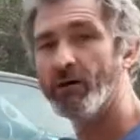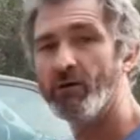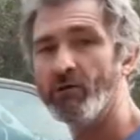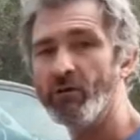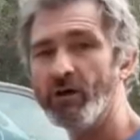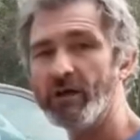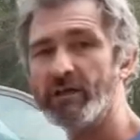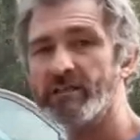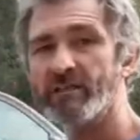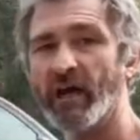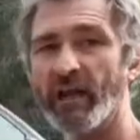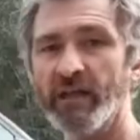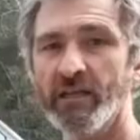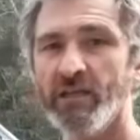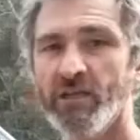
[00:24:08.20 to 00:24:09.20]
I'm really
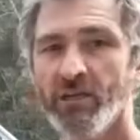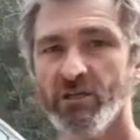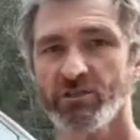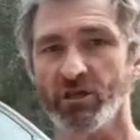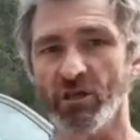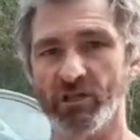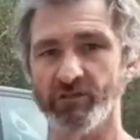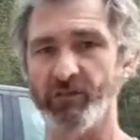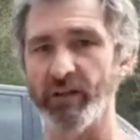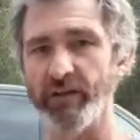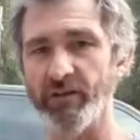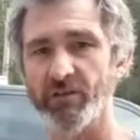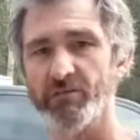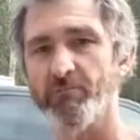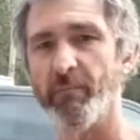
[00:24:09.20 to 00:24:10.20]
excited. So this
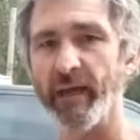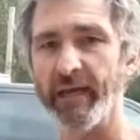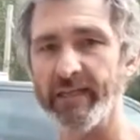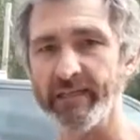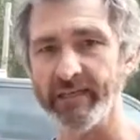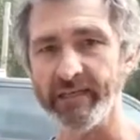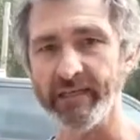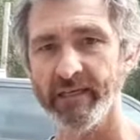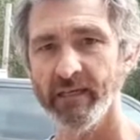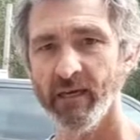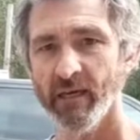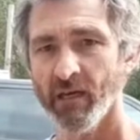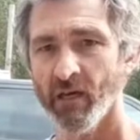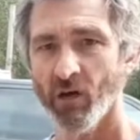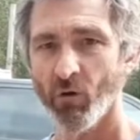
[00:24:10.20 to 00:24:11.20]
video is mainly
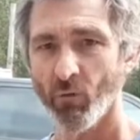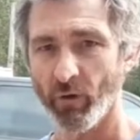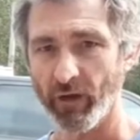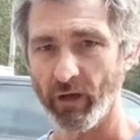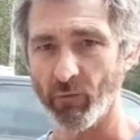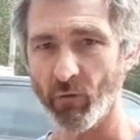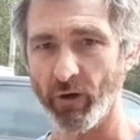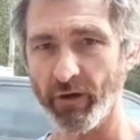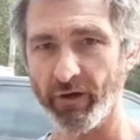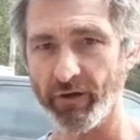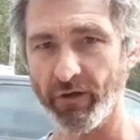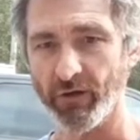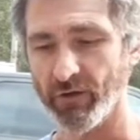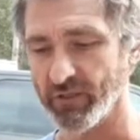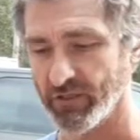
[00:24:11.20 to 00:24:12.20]
what I want to
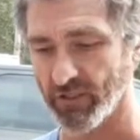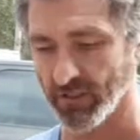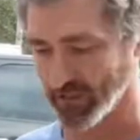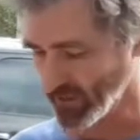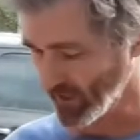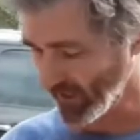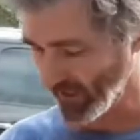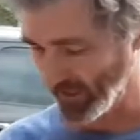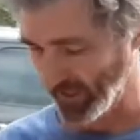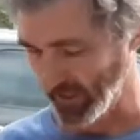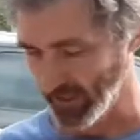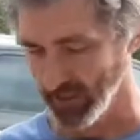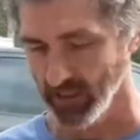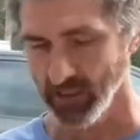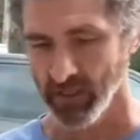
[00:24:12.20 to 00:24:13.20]
do is just kind of